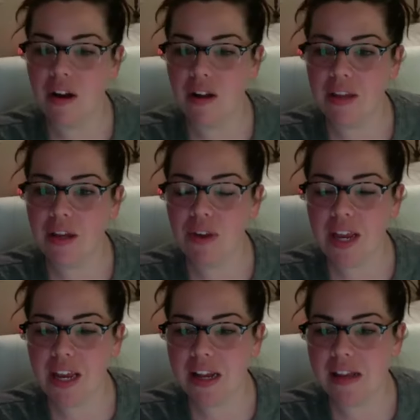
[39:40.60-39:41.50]
Colleen
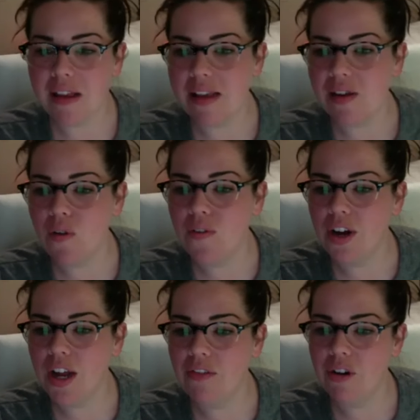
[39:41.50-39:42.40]
Regan has lost over a
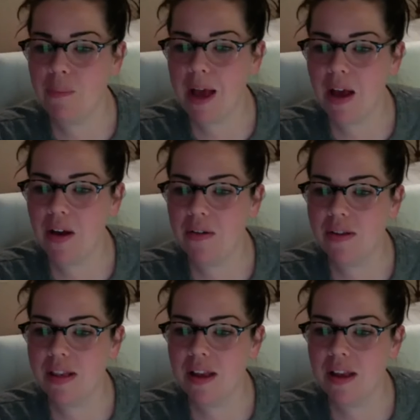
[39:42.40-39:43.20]
hundred pounds.